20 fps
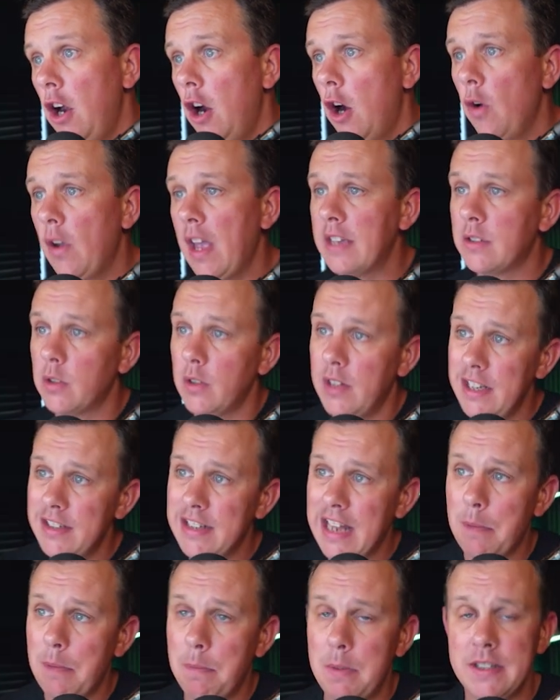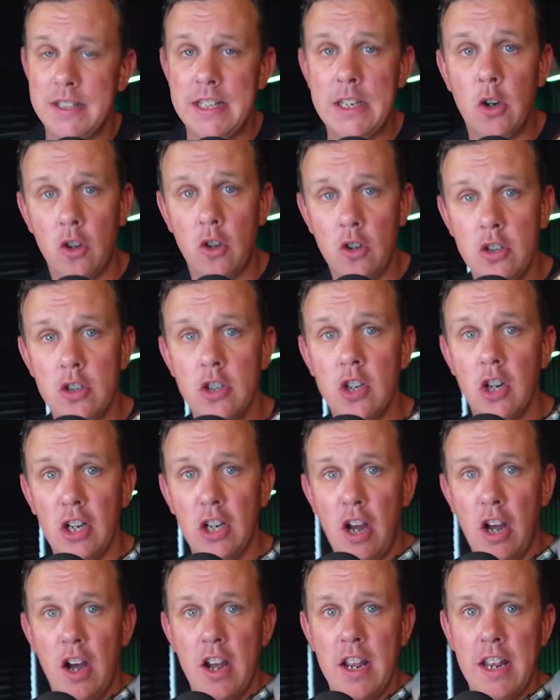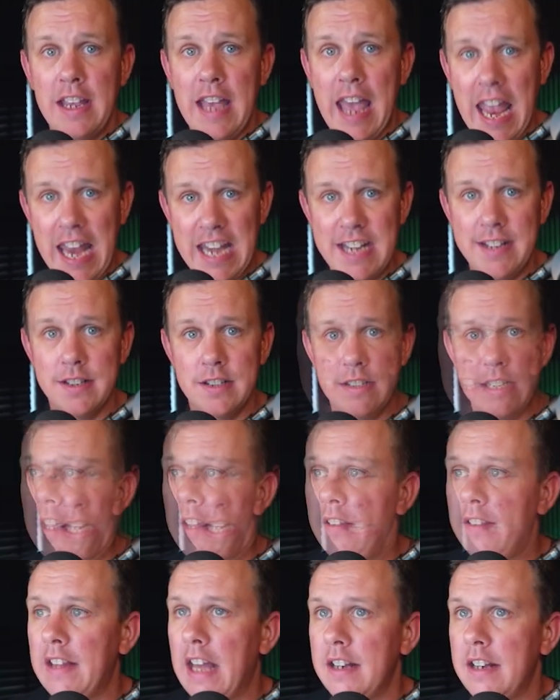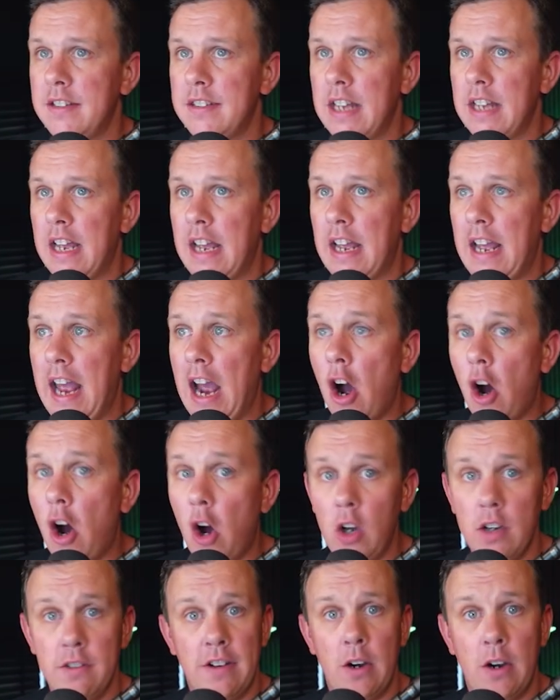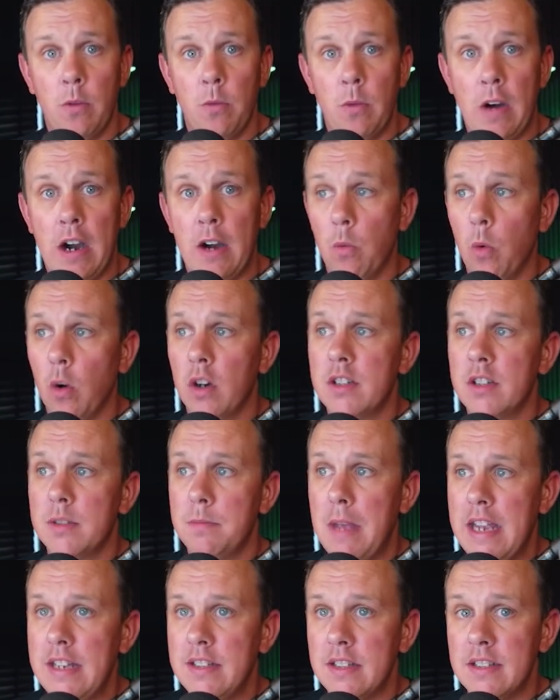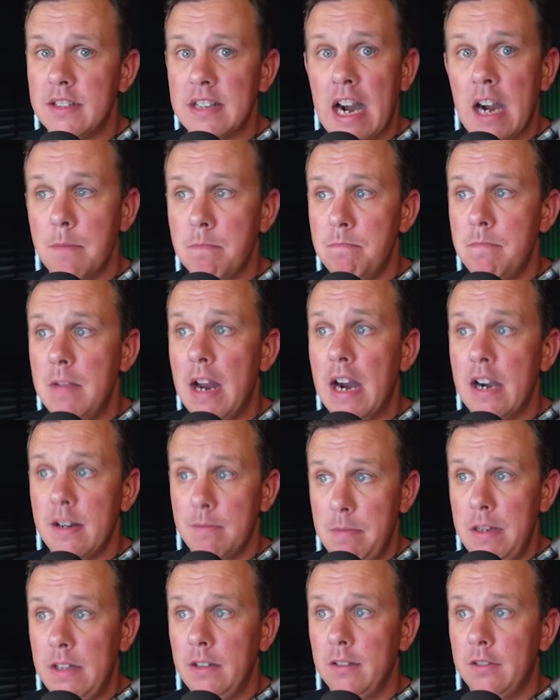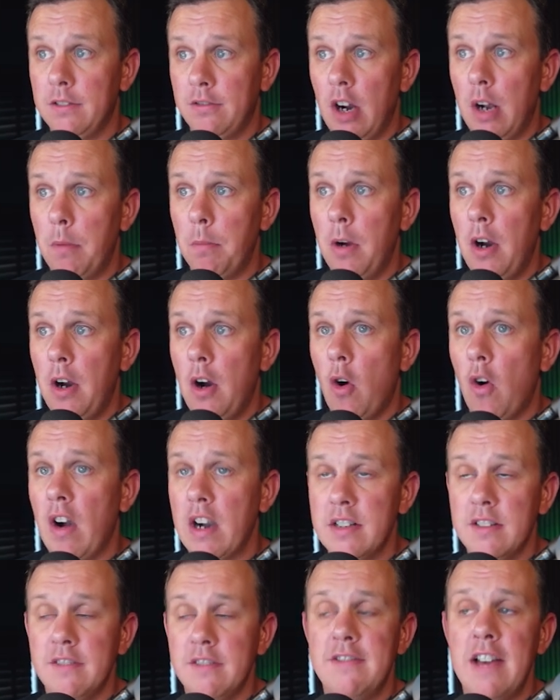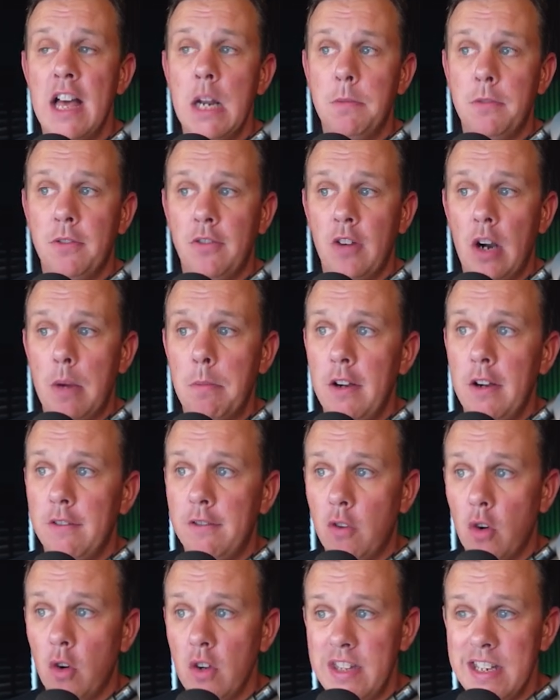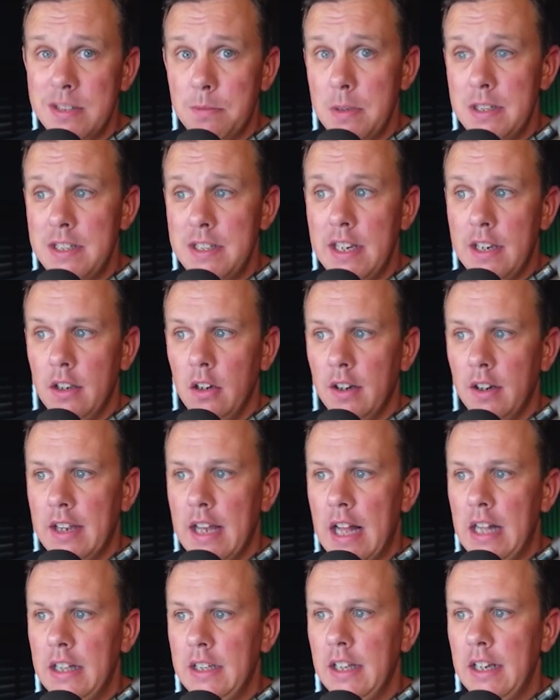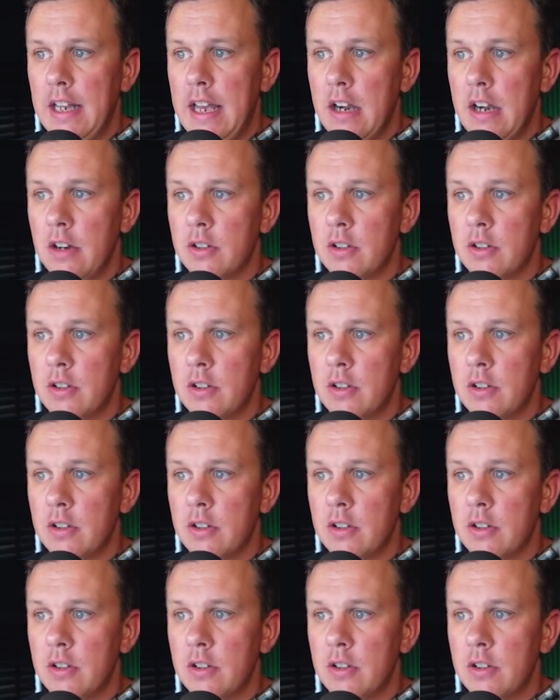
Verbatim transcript: Okay, so this app is the underlying entity that uh, all of our, our workspaces are, are built from or are developed from for this particular calculator.